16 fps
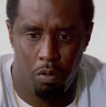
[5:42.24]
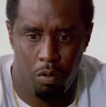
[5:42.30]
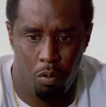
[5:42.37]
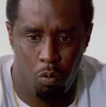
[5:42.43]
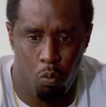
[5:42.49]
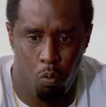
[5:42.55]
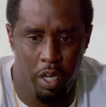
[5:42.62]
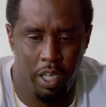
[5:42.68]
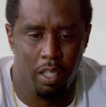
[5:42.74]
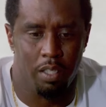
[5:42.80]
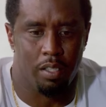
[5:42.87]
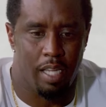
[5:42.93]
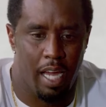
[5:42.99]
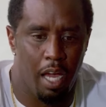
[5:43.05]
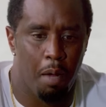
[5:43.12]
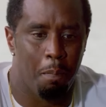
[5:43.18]
Kim found
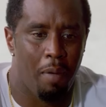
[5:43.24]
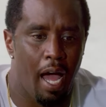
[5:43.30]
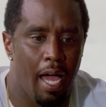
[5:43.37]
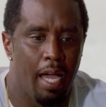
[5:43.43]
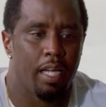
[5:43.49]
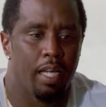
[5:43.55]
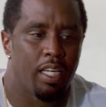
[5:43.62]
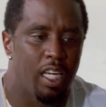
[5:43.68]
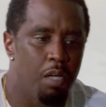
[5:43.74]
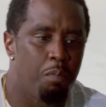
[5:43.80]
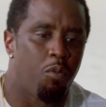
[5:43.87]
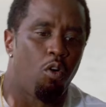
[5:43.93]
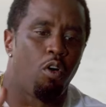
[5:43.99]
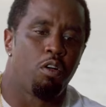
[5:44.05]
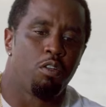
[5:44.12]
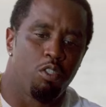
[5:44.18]
herself caught in the
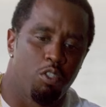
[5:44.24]
crossfire,